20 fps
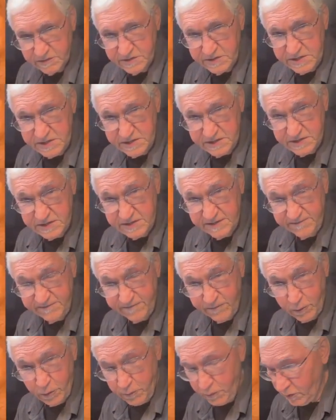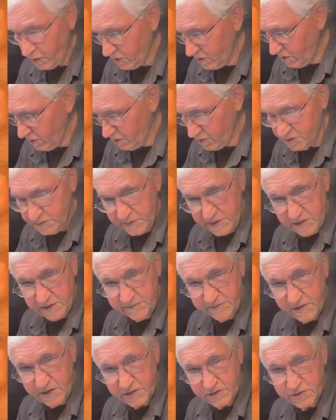Teensy 4.0. It's
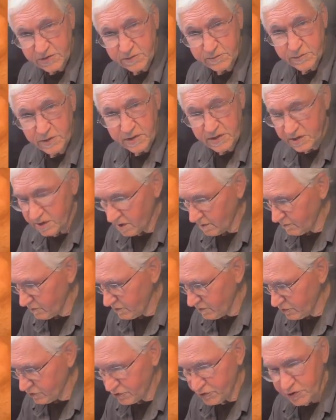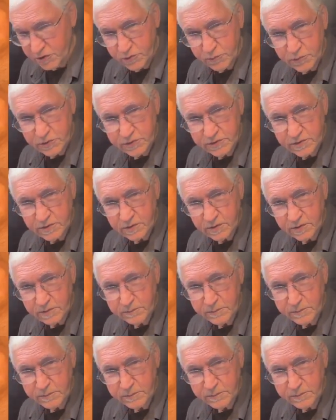manufactured by a company in Sherwood called